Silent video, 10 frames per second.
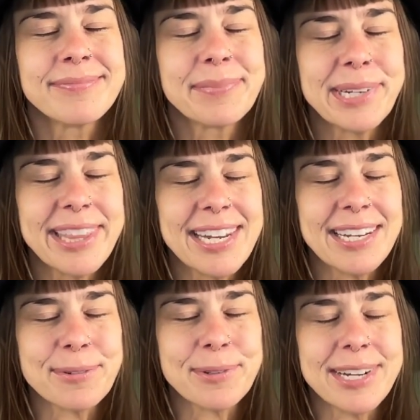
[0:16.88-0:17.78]
Breathe in
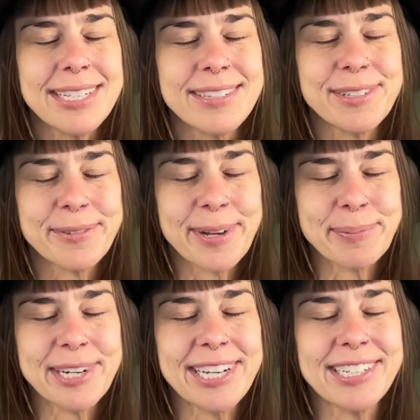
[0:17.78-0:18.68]
and raise your
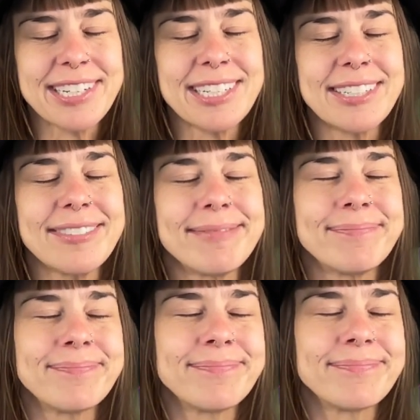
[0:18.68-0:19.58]
vibration.
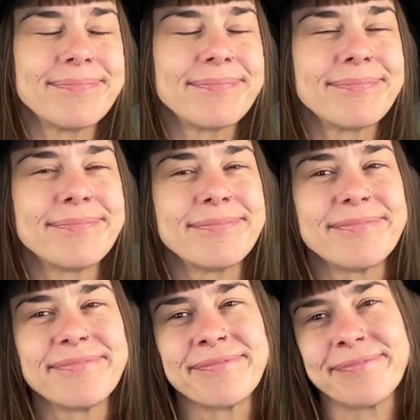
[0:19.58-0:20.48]

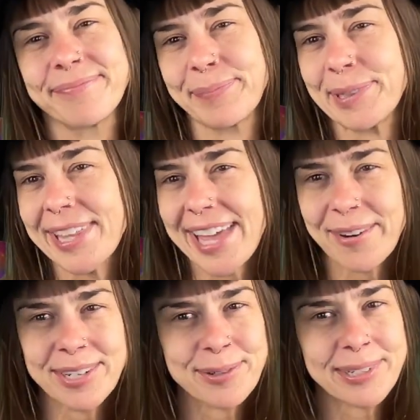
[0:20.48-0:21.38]
Breathe
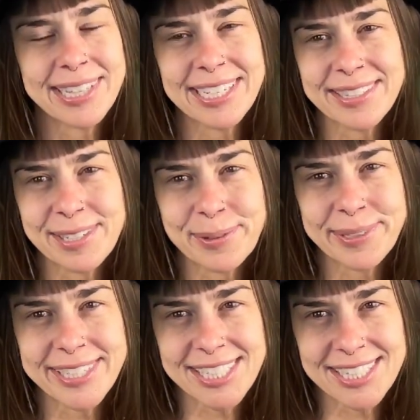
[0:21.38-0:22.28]
out and release your
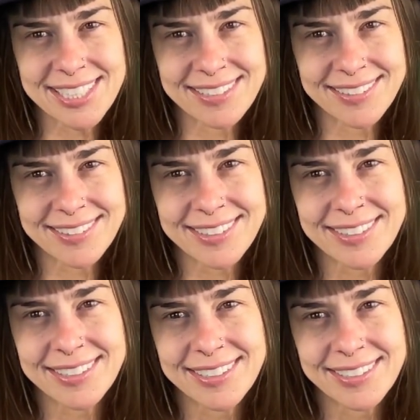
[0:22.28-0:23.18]

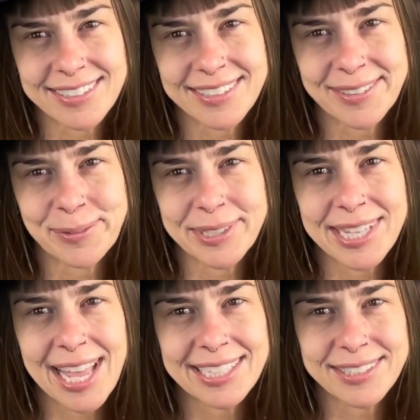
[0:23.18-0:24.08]
resistance.
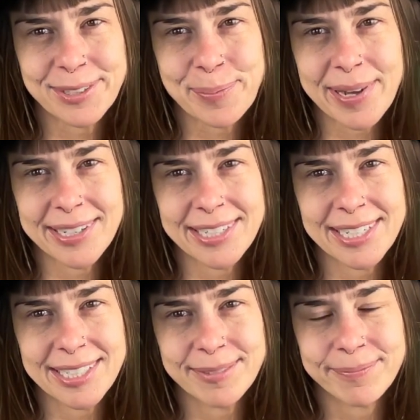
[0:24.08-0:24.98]
Relax your
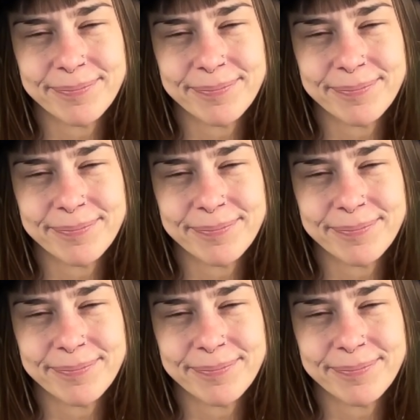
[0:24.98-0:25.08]
body.